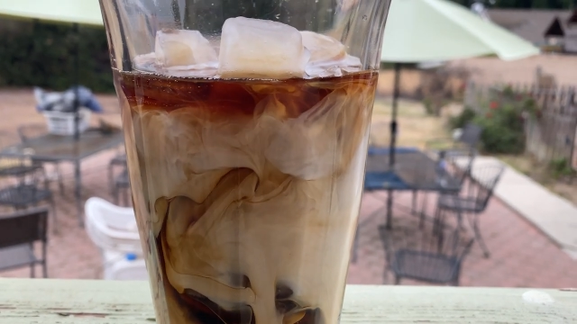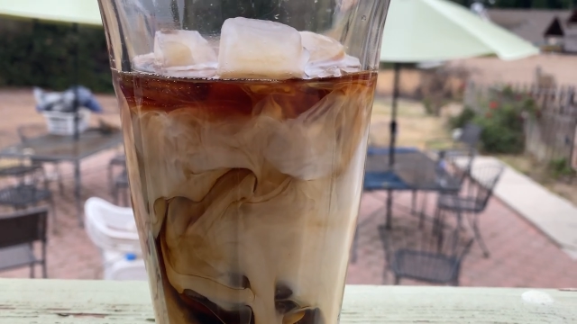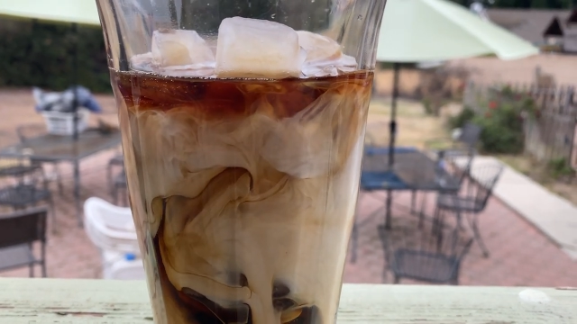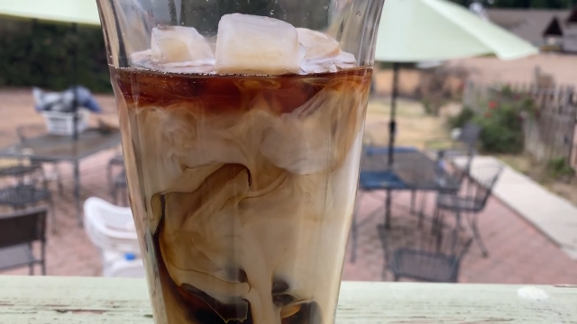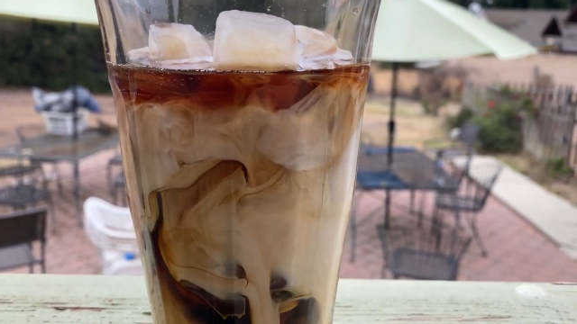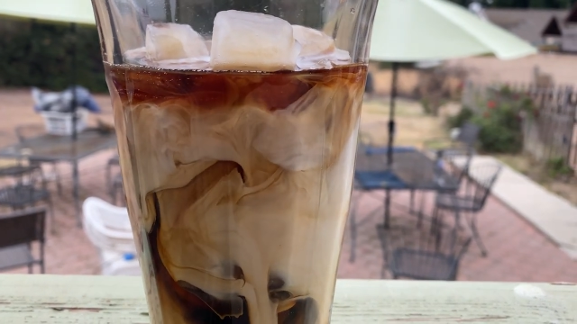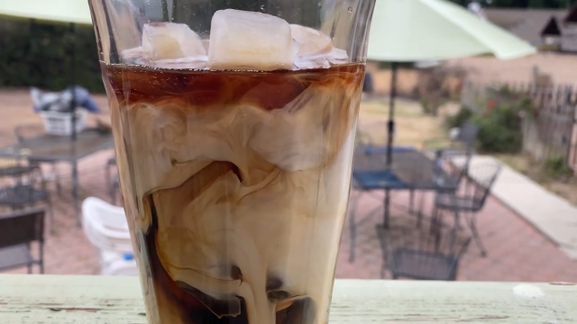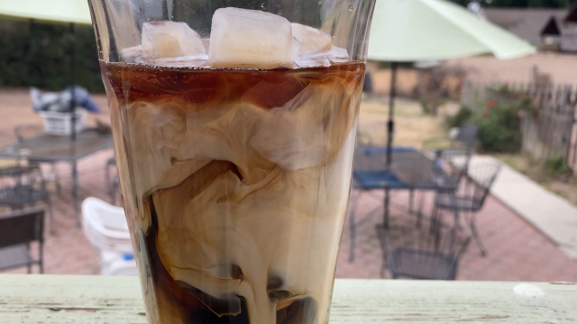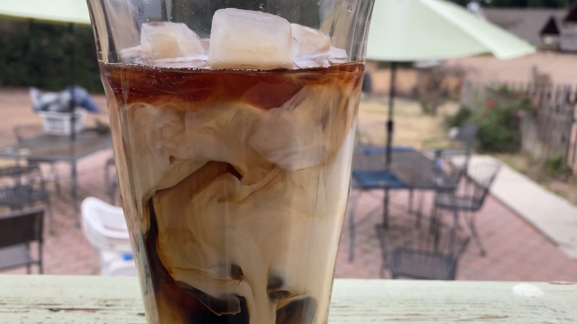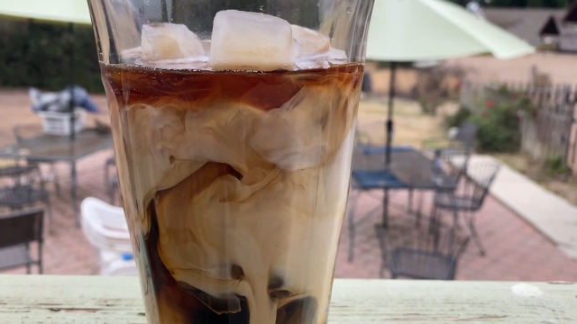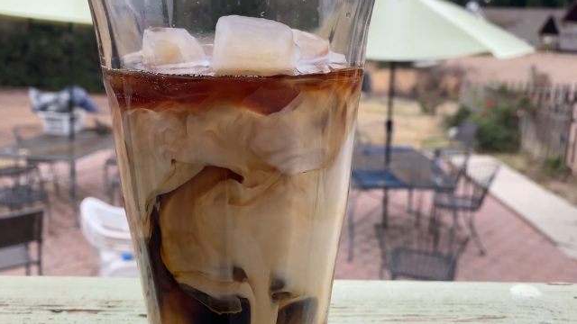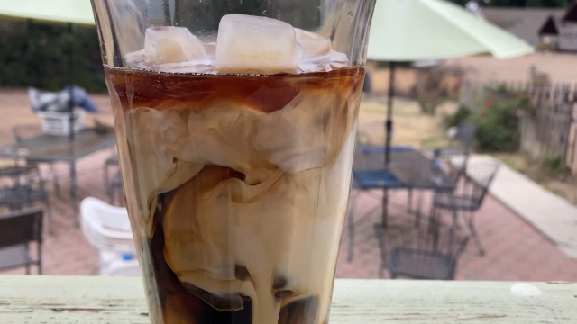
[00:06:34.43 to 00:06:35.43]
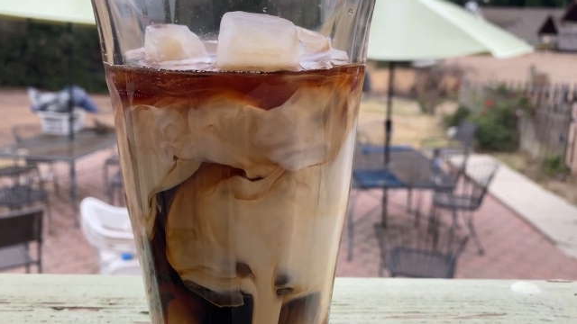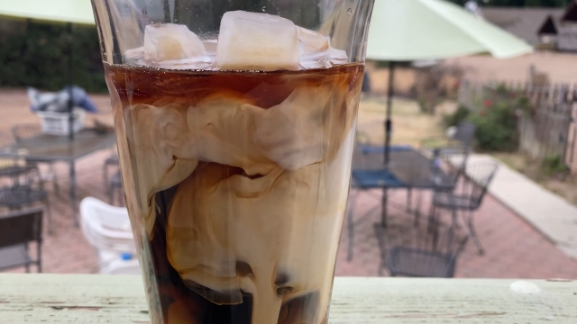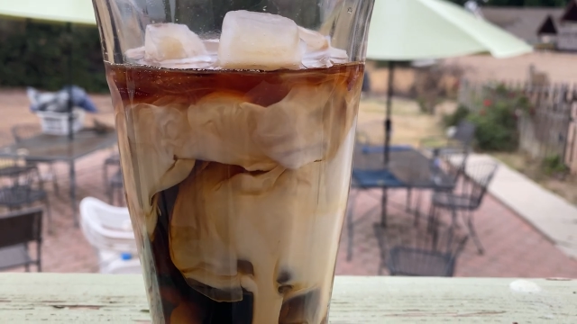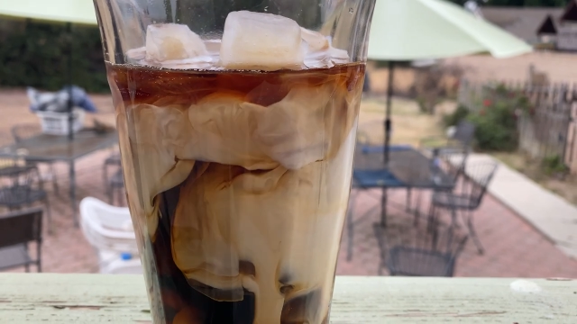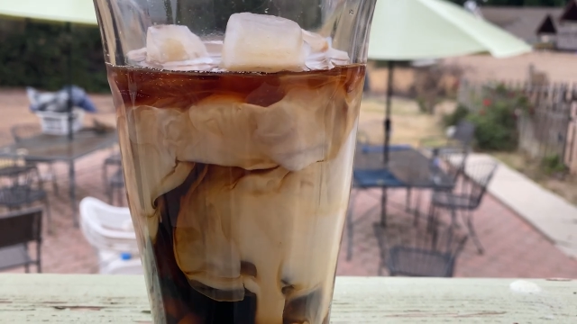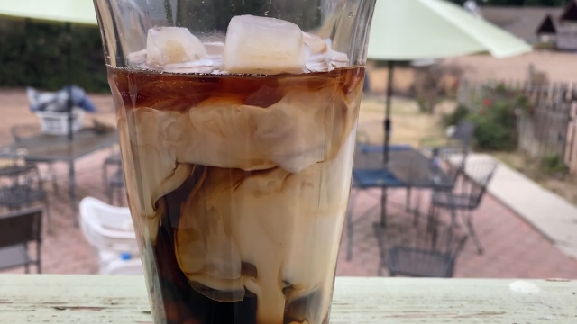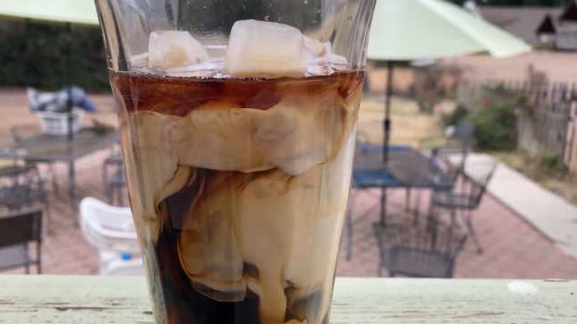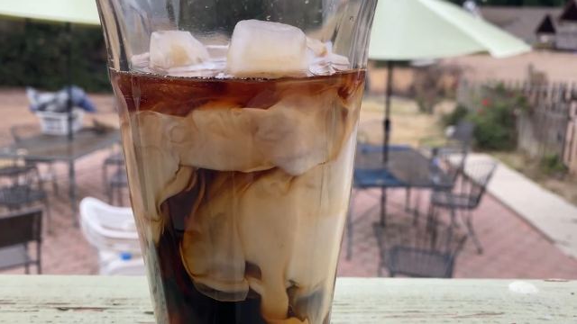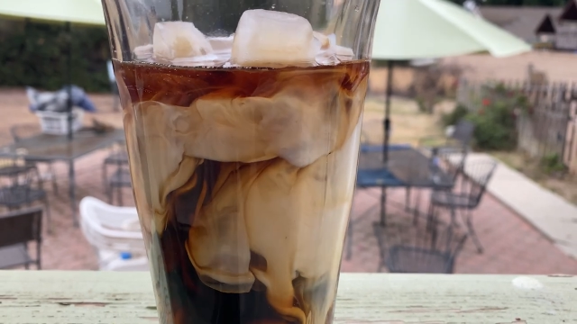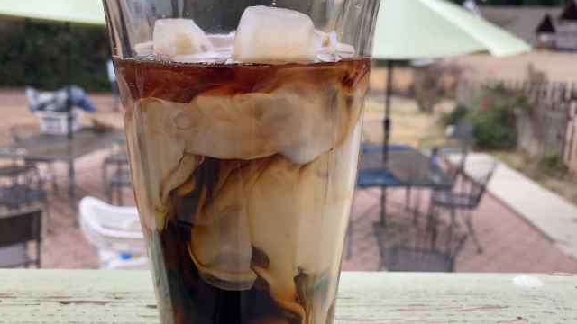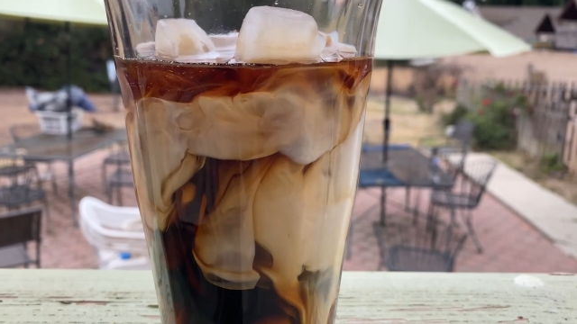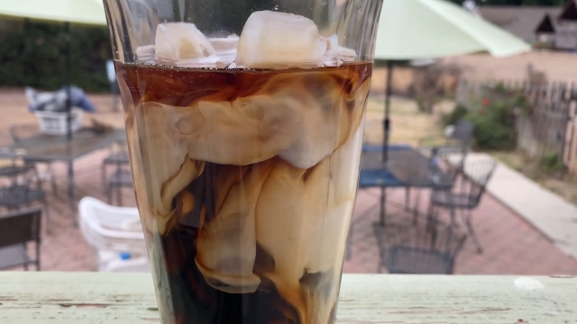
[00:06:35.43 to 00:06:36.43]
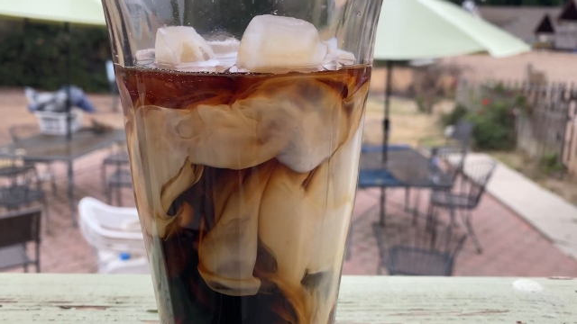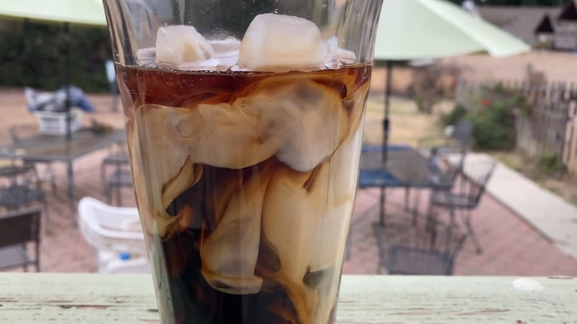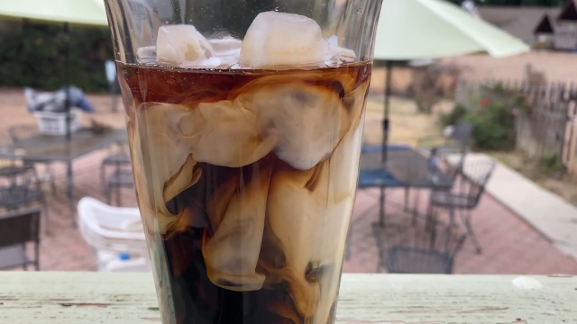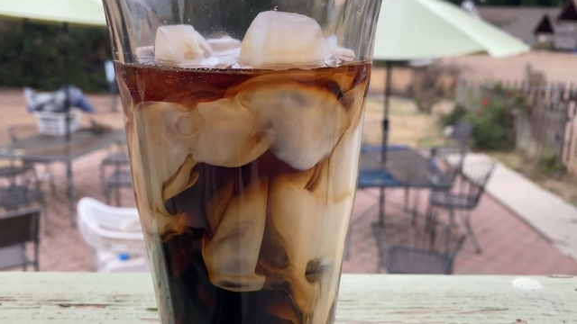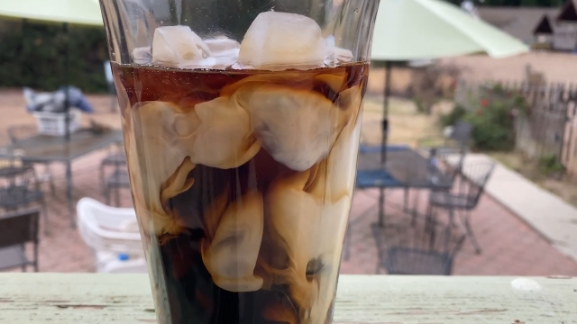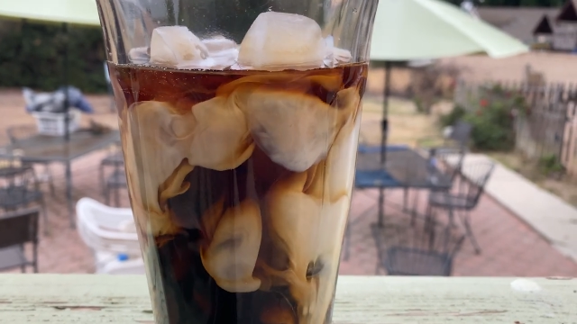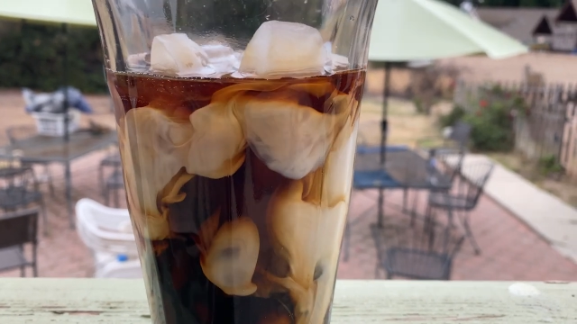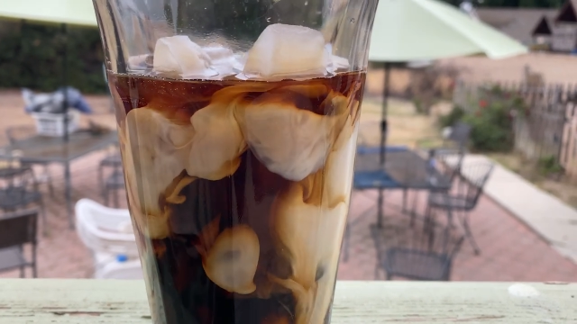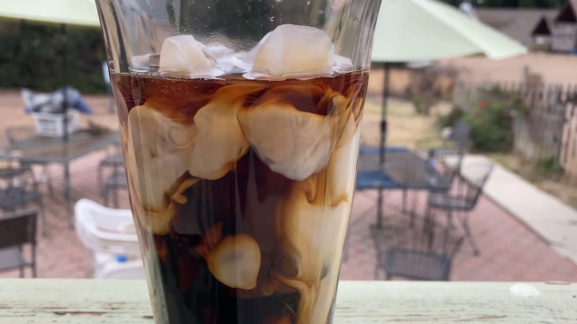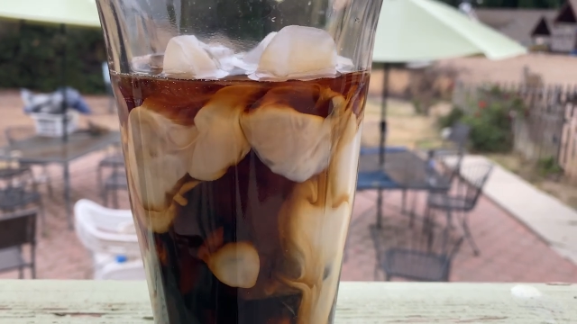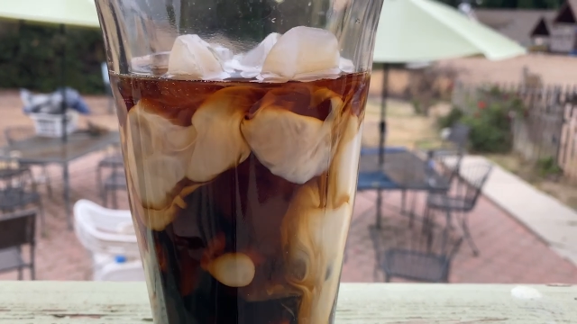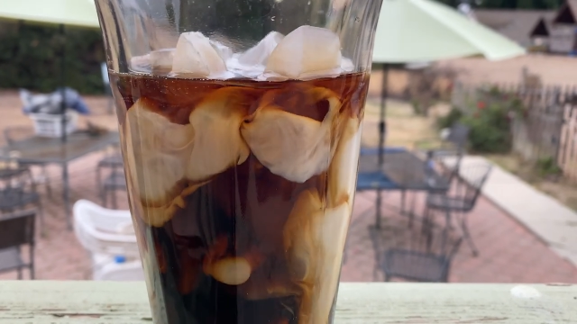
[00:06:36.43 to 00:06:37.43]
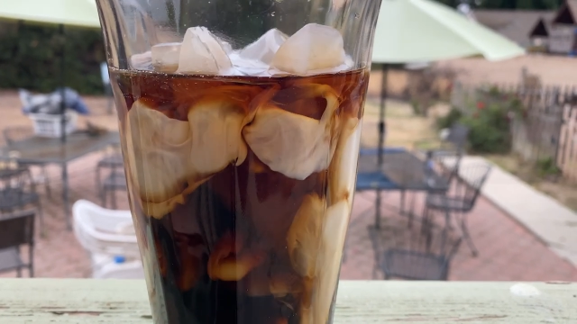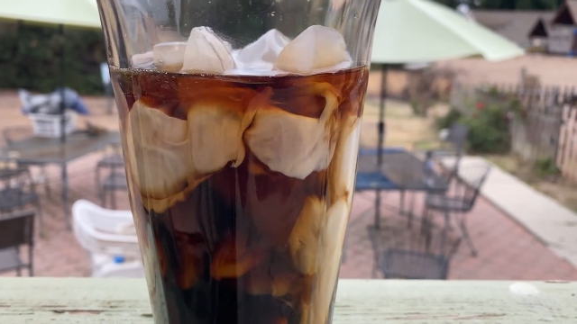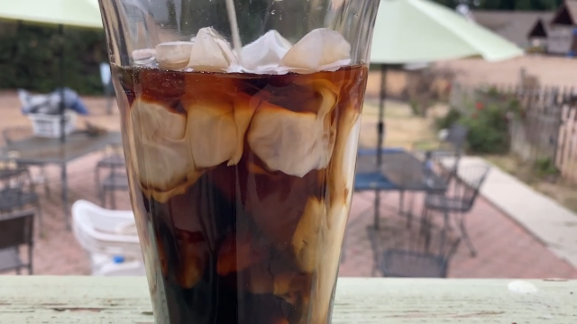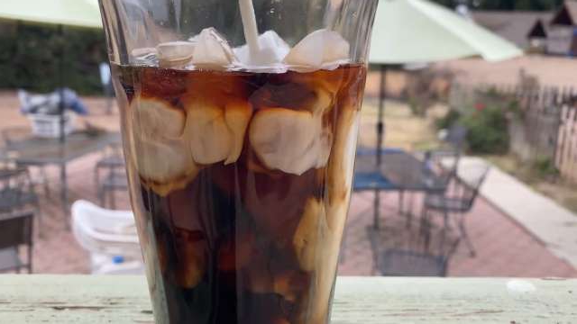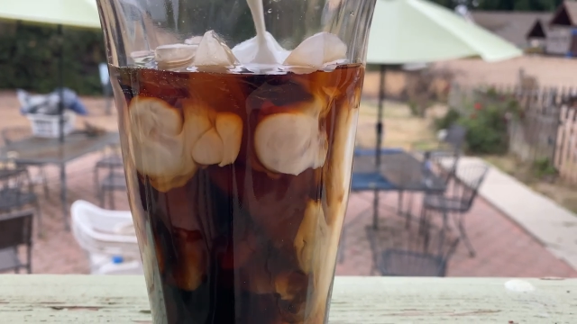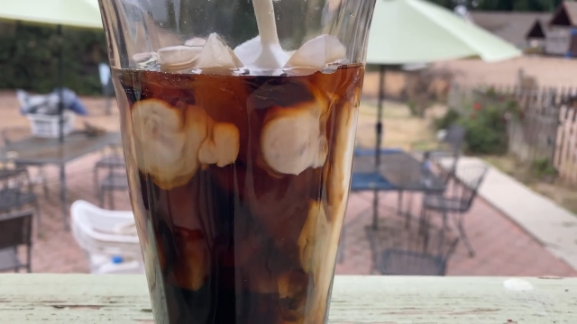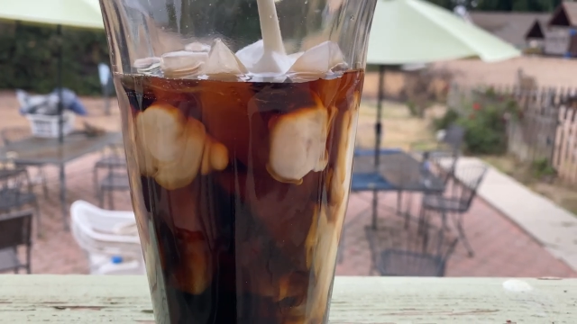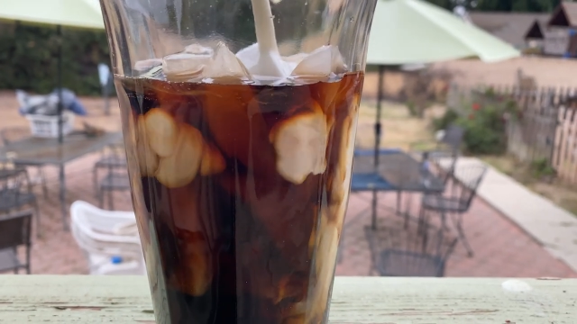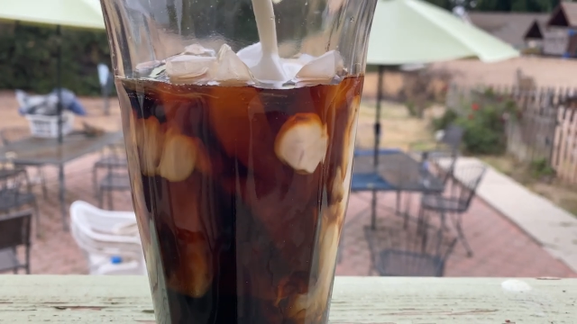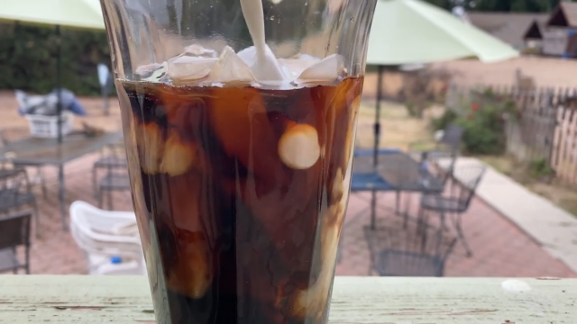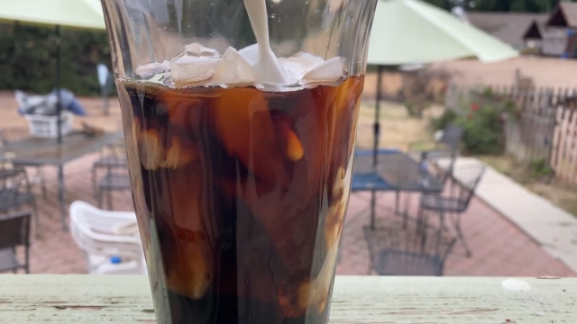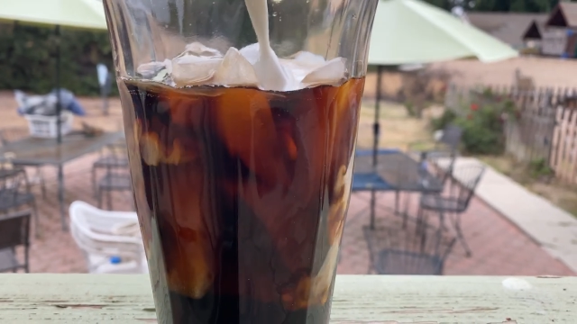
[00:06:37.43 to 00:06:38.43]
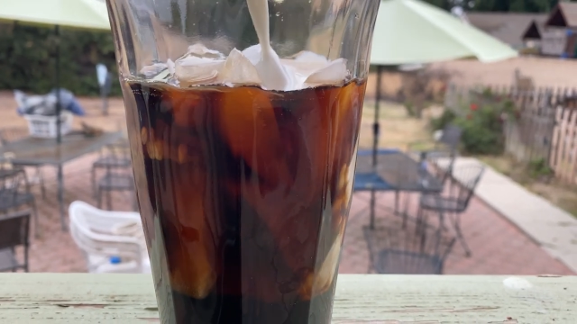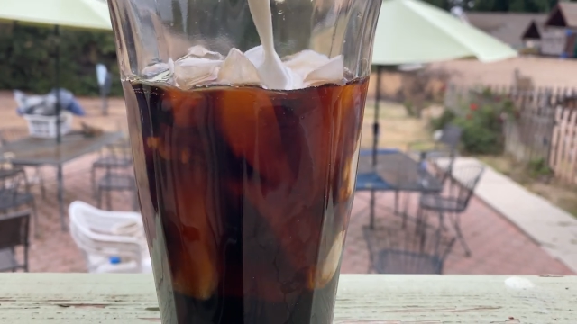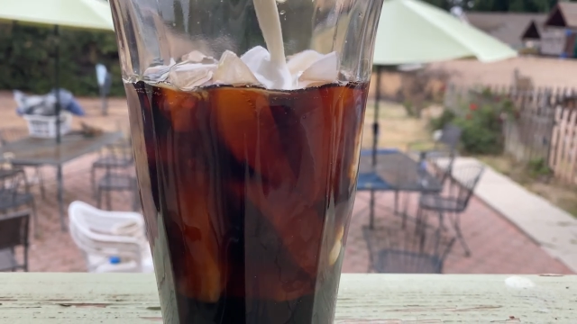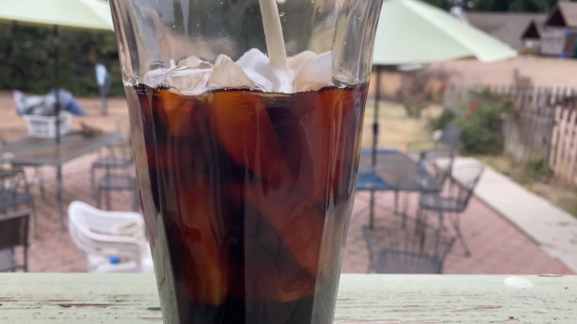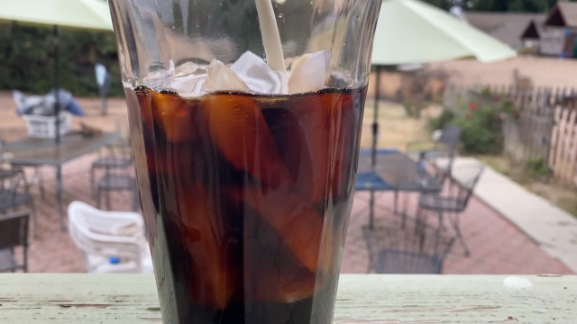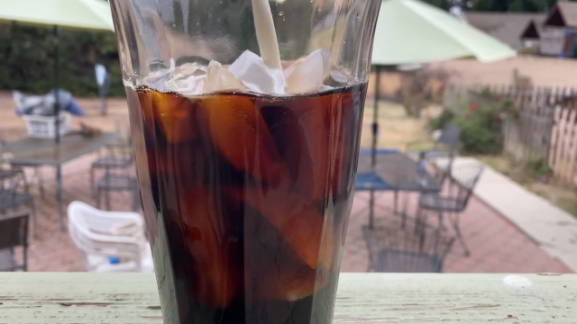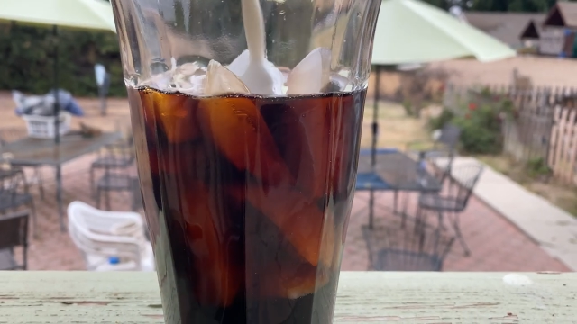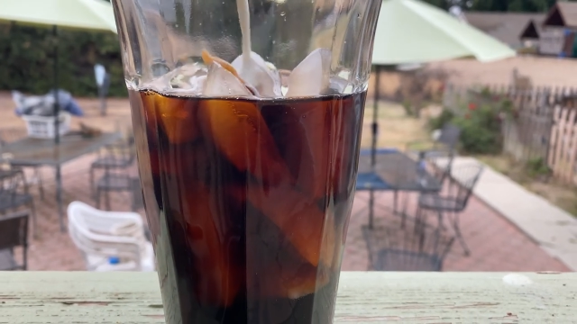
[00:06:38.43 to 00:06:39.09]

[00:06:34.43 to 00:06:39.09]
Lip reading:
Nobody's mouth can be seen.